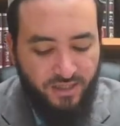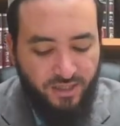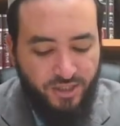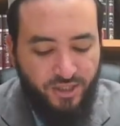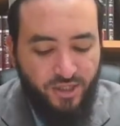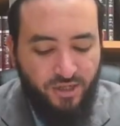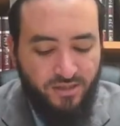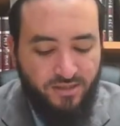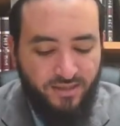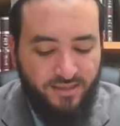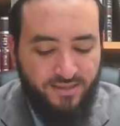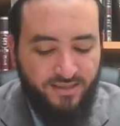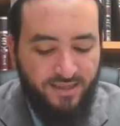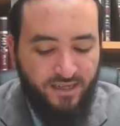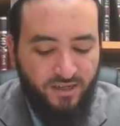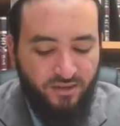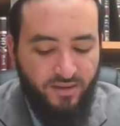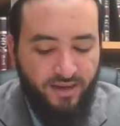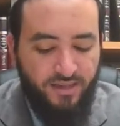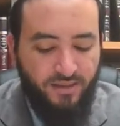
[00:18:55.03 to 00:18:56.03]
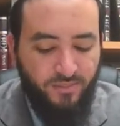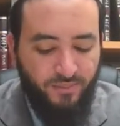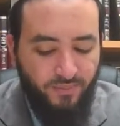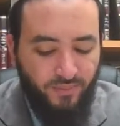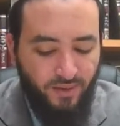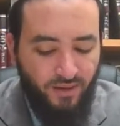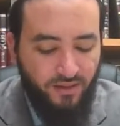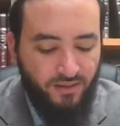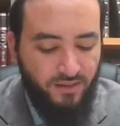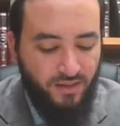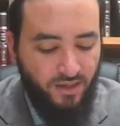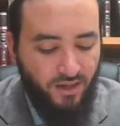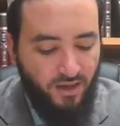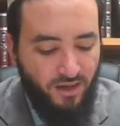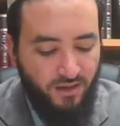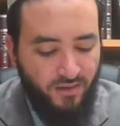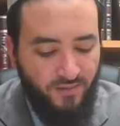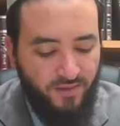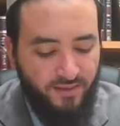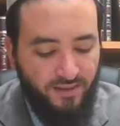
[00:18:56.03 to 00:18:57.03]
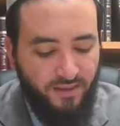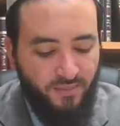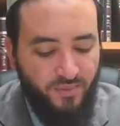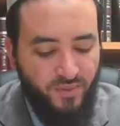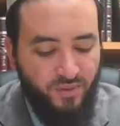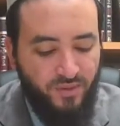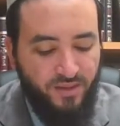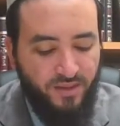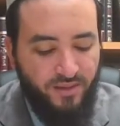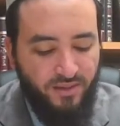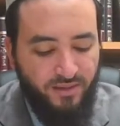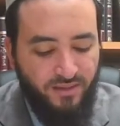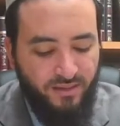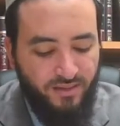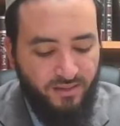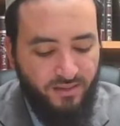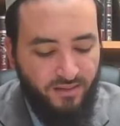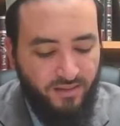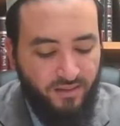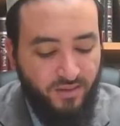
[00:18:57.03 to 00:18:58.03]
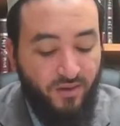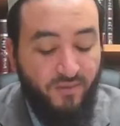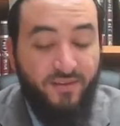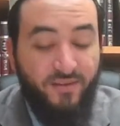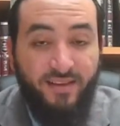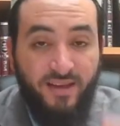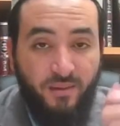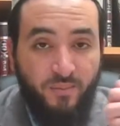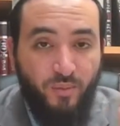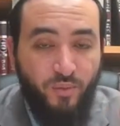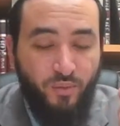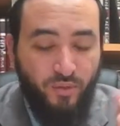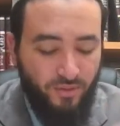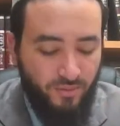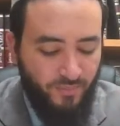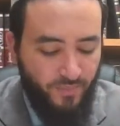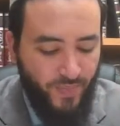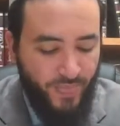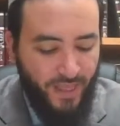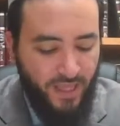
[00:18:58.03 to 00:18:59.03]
Just as the great bulk of the Talmud